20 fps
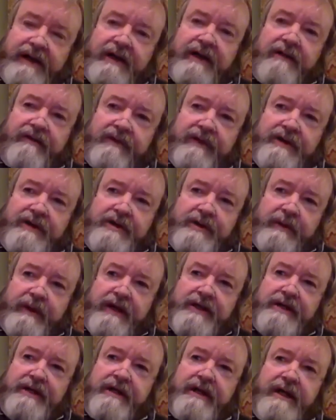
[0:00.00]

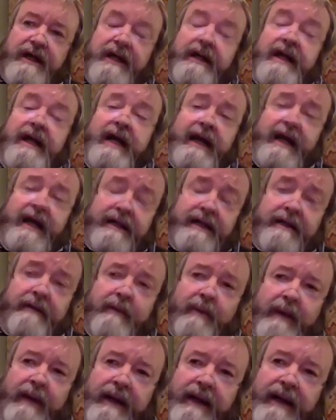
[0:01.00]
individuation in any
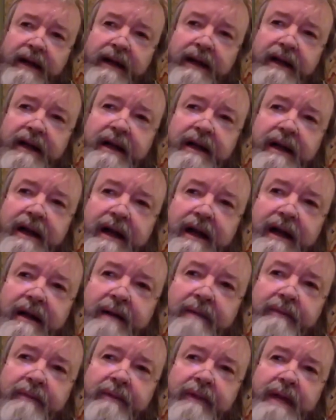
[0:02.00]
way
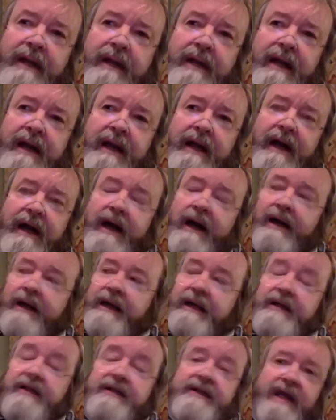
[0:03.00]

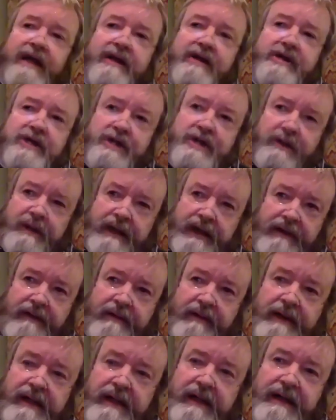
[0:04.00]
endangering
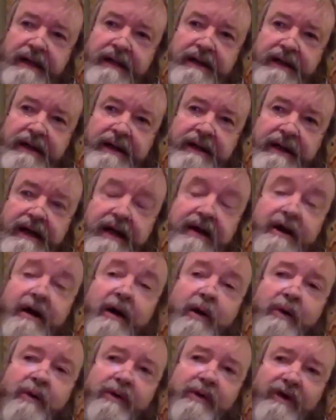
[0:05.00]
that
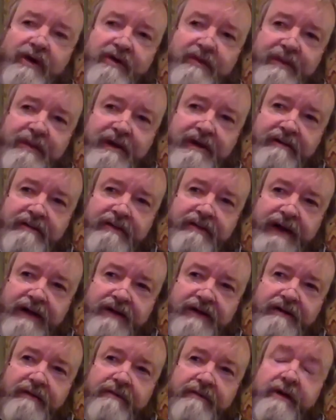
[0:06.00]
wholeness, but in
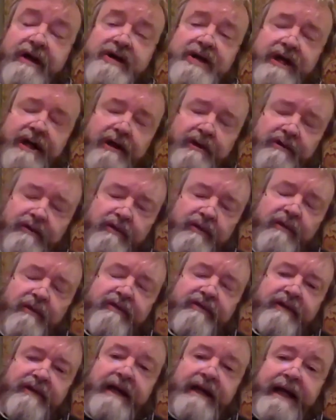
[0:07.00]
fact enriching and
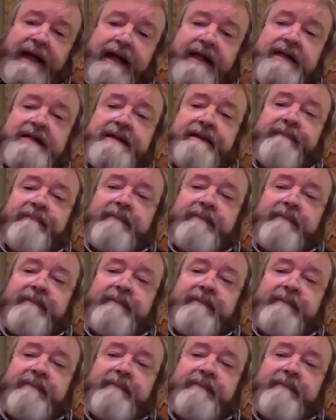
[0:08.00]
fulfilling it.